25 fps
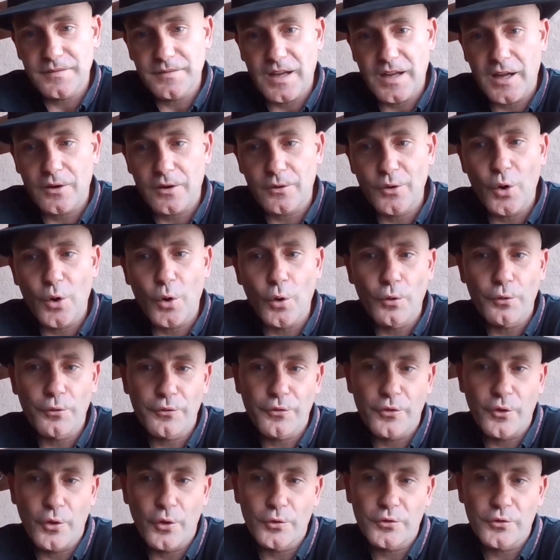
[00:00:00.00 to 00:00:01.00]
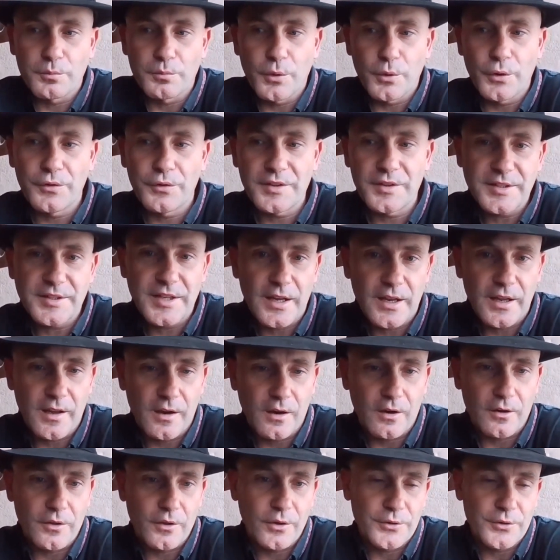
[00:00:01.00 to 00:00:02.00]
I don't know if those movies
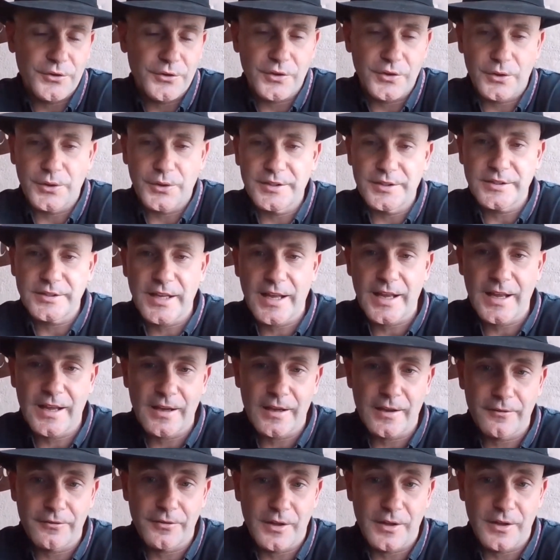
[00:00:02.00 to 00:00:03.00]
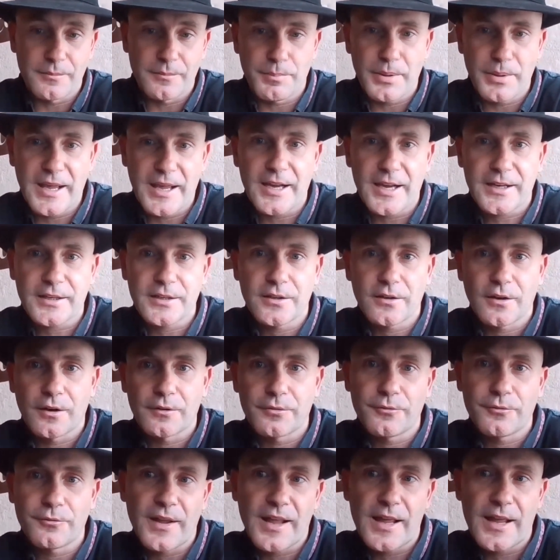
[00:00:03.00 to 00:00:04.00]
or those series have impacted
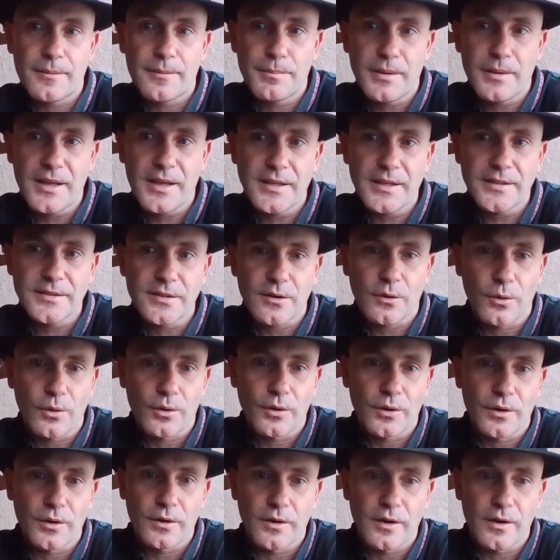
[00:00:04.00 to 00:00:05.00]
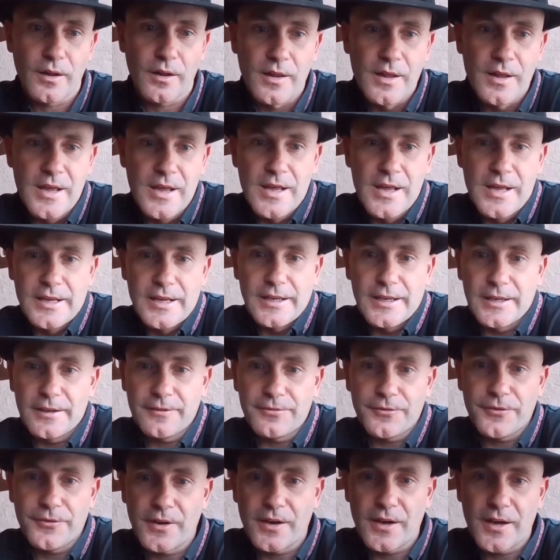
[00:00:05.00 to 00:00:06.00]
our fan base, or
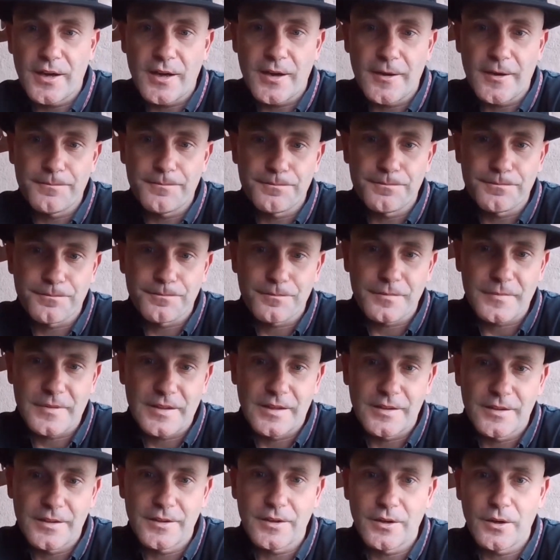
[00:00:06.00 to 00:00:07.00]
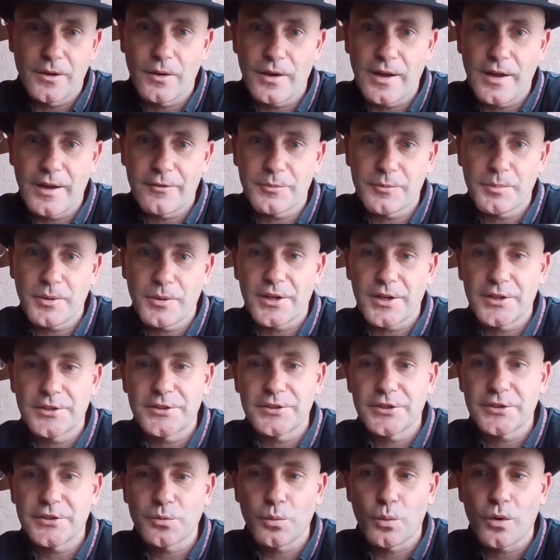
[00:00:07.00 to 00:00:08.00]
if everybody
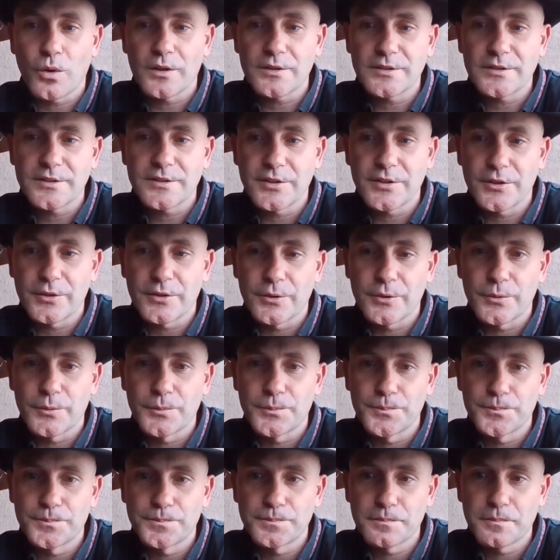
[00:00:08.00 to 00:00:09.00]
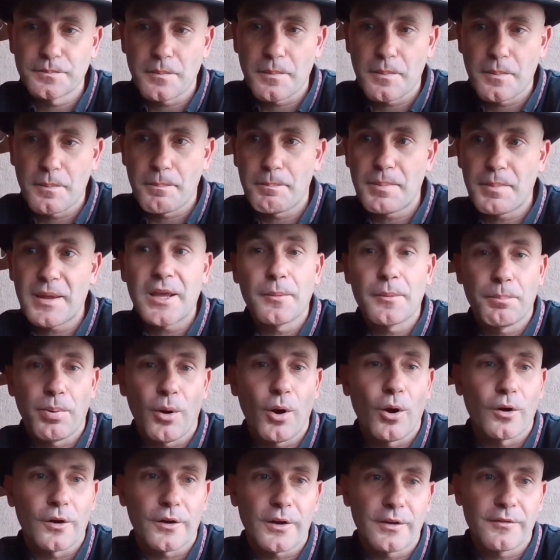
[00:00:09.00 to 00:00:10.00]
just wants to be a
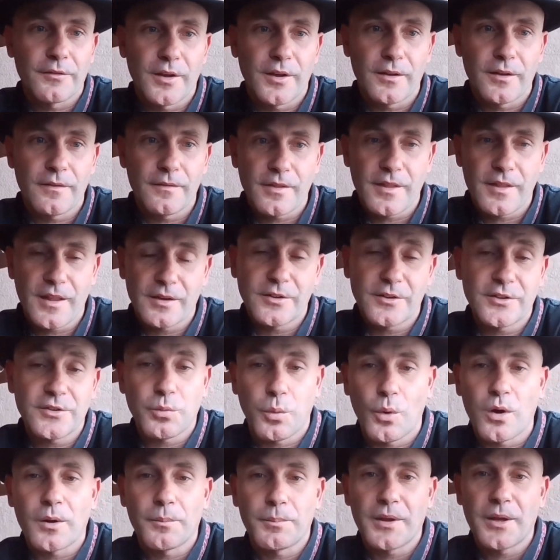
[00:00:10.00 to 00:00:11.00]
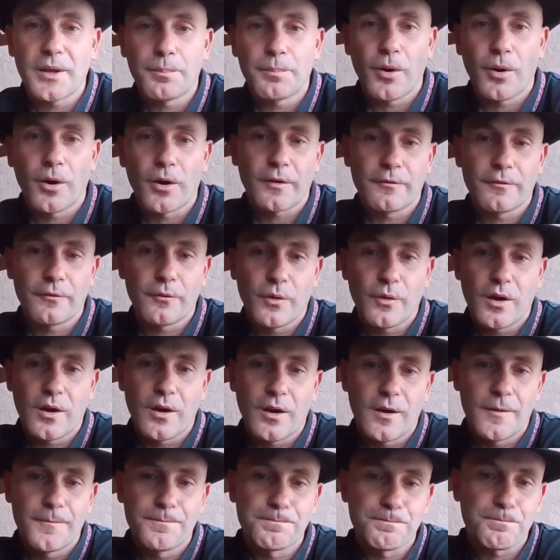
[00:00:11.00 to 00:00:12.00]
part of it. They just want to be a part of,
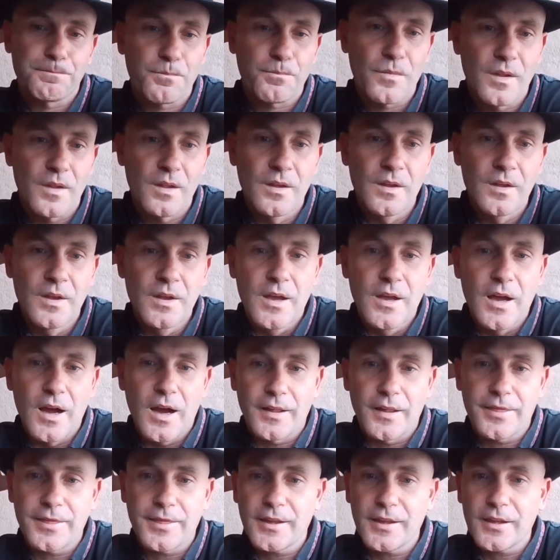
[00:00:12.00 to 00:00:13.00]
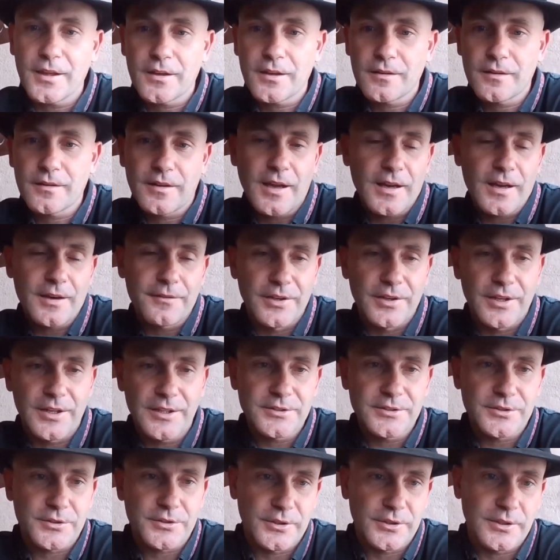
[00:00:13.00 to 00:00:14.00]
I think, kind of
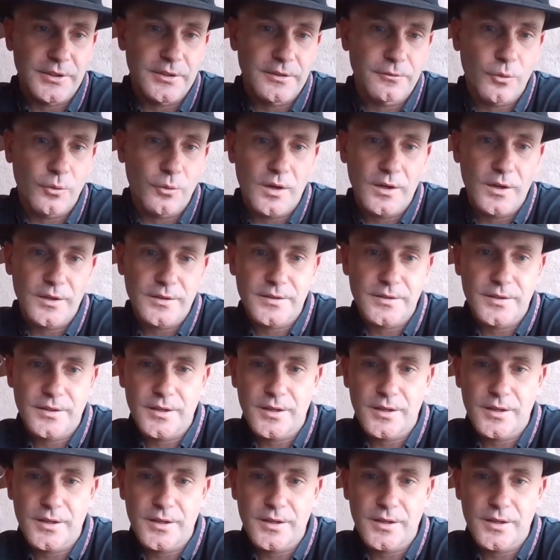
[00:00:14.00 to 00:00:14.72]
history of what